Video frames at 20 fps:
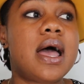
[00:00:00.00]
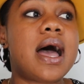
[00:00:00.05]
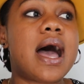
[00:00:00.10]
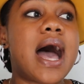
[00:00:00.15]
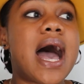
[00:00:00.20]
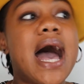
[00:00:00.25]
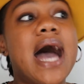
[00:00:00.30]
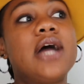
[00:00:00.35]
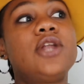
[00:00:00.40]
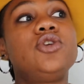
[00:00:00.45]

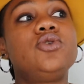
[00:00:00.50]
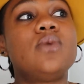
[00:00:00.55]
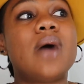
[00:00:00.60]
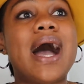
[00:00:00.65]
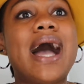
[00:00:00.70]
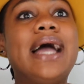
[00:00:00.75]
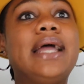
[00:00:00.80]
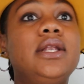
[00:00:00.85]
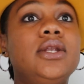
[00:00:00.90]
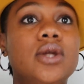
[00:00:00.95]
how do
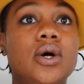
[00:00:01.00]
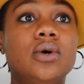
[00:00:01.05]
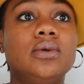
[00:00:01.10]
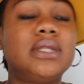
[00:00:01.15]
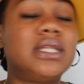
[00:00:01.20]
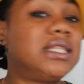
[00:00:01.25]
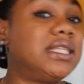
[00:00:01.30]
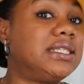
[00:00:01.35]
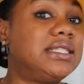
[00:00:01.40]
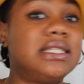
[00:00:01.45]
I know
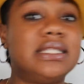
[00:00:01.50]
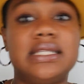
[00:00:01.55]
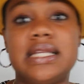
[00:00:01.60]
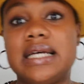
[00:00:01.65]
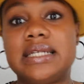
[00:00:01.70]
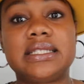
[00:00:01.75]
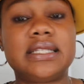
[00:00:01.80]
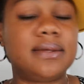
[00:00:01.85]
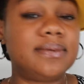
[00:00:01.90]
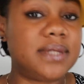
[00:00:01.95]
that this is
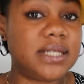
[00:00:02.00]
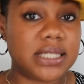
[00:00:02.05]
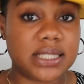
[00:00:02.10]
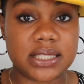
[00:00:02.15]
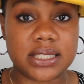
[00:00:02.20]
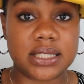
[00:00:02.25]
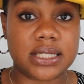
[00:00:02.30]
not something that's